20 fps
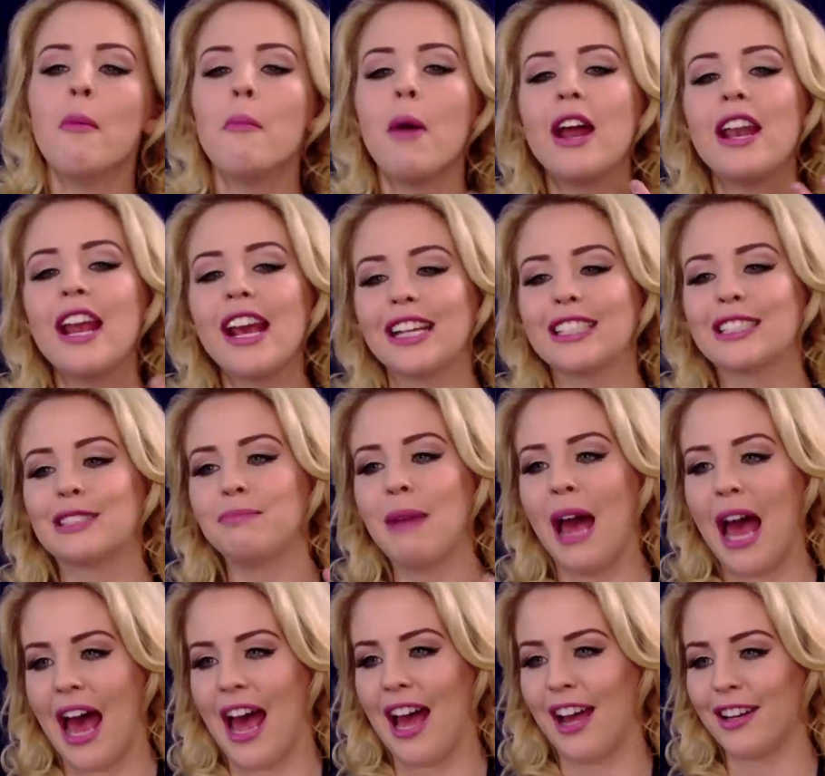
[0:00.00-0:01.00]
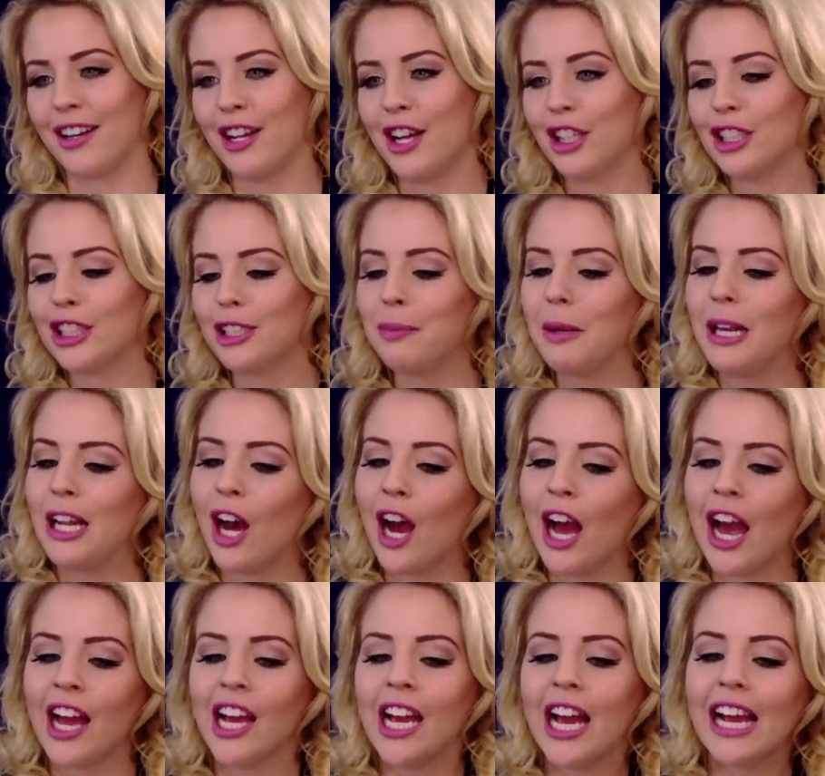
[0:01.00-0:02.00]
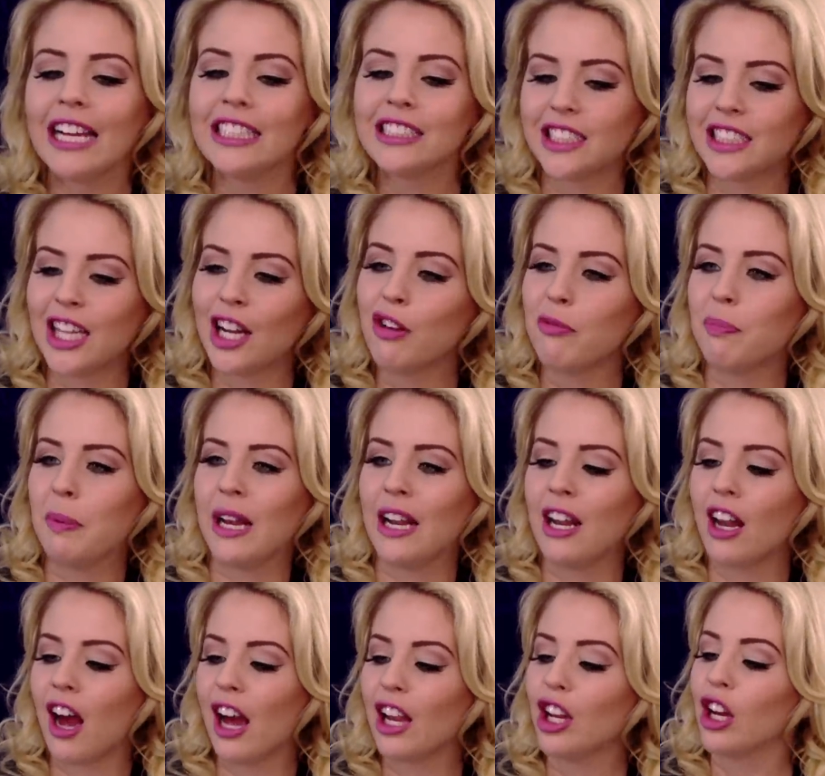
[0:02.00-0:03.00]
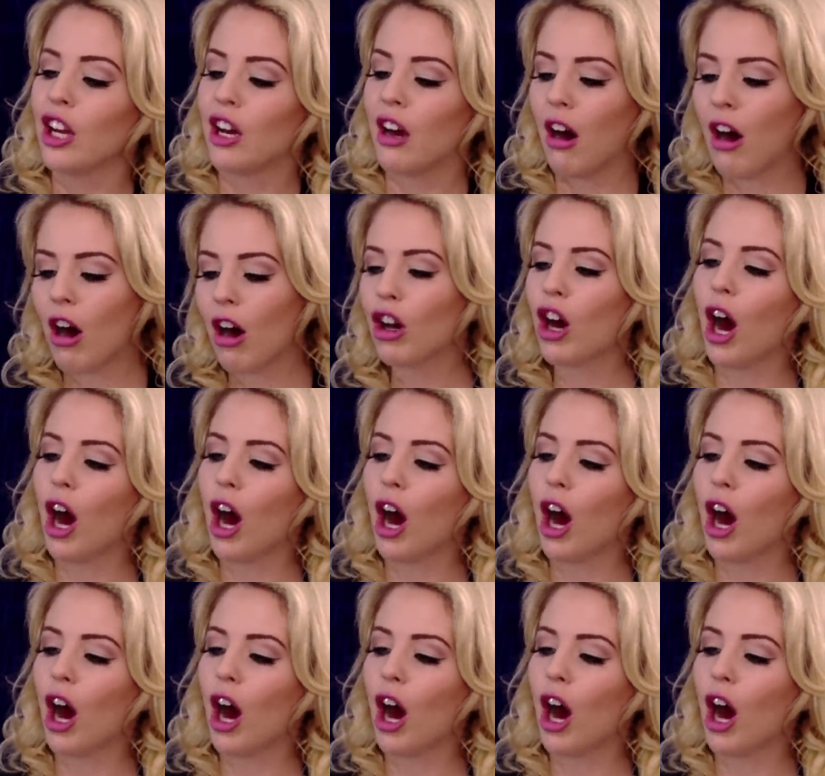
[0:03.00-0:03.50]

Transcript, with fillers: my next man to be like, instead of being like, oh,